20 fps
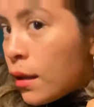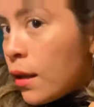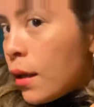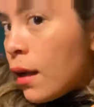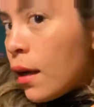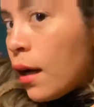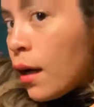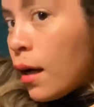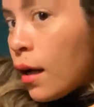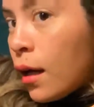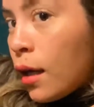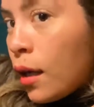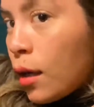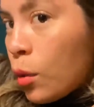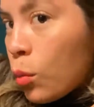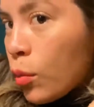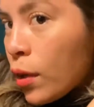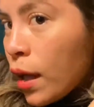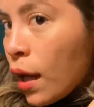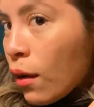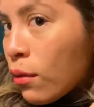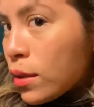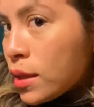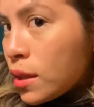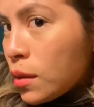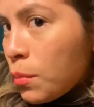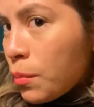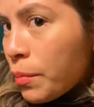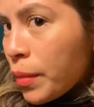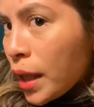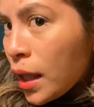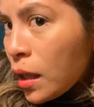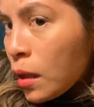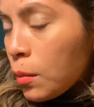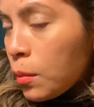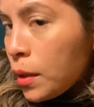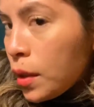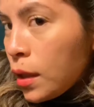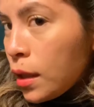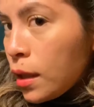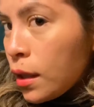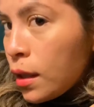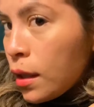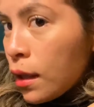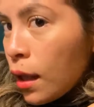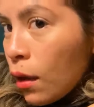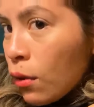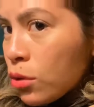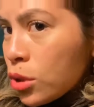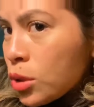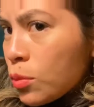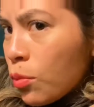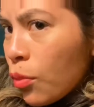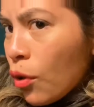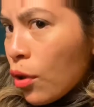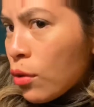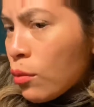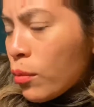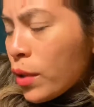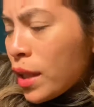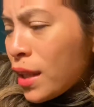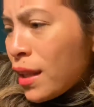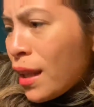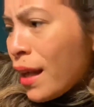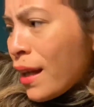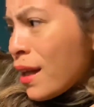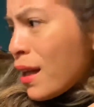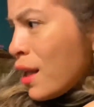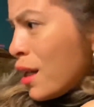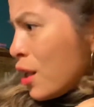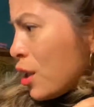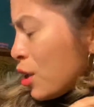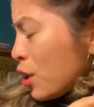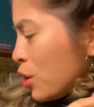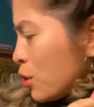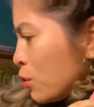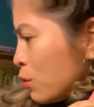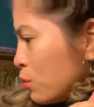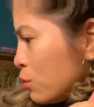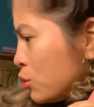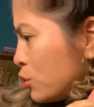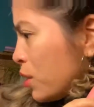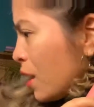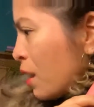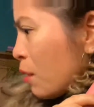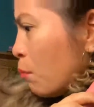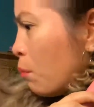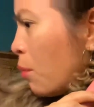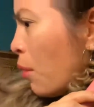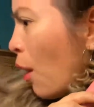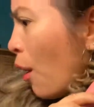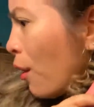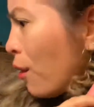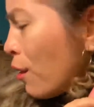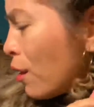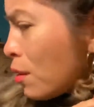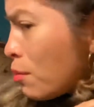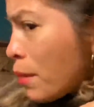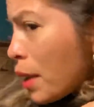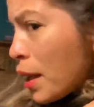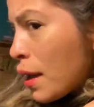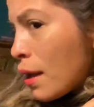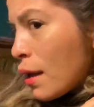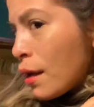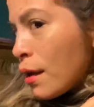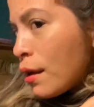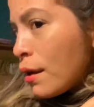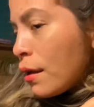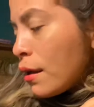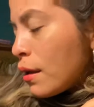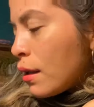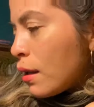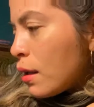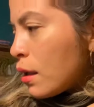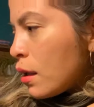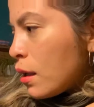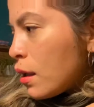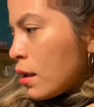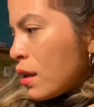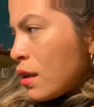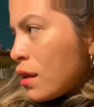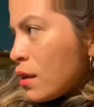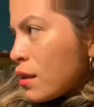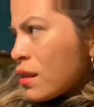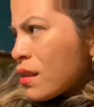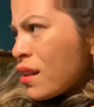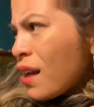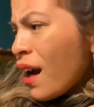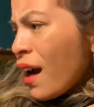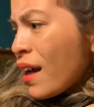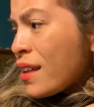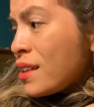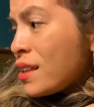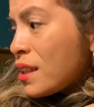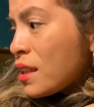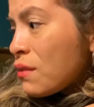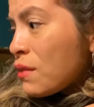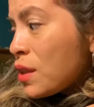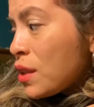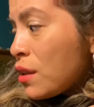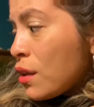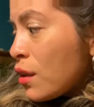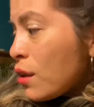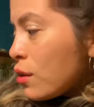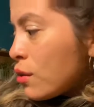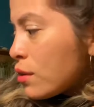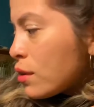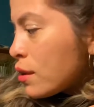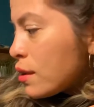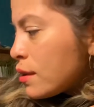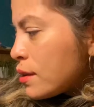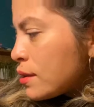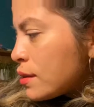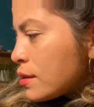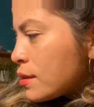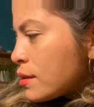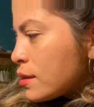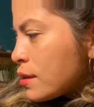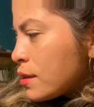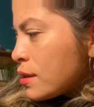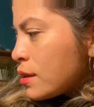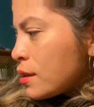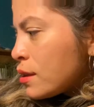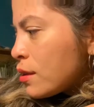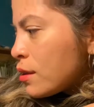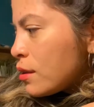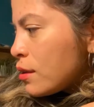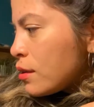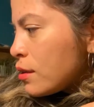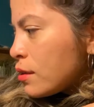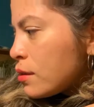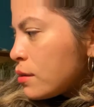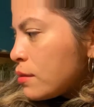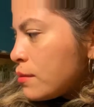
When I was a baby, I was born with like a huge like ball on my head. Yeah, I didn't even know this until